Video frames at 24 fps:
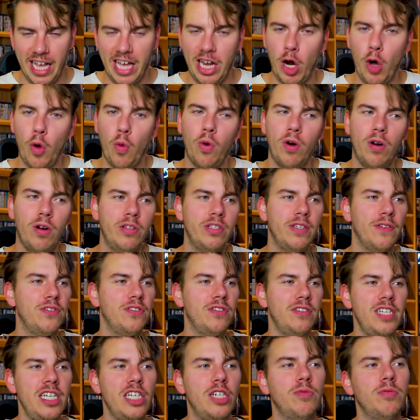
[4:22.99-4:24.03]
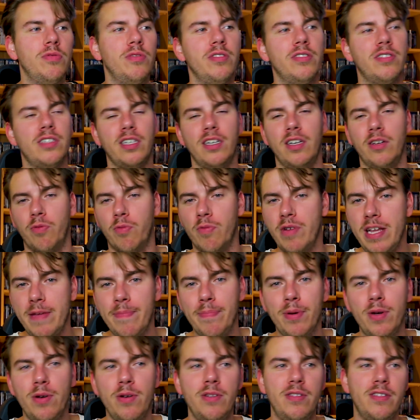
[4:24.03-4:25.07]
In a world of sequels and
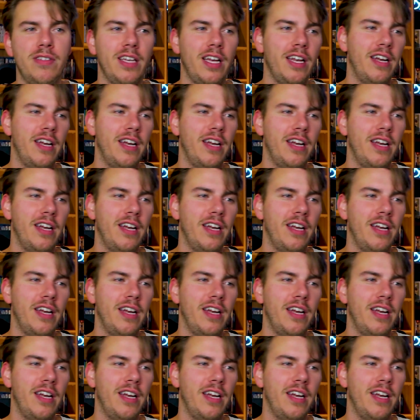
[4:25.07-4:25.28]
reboots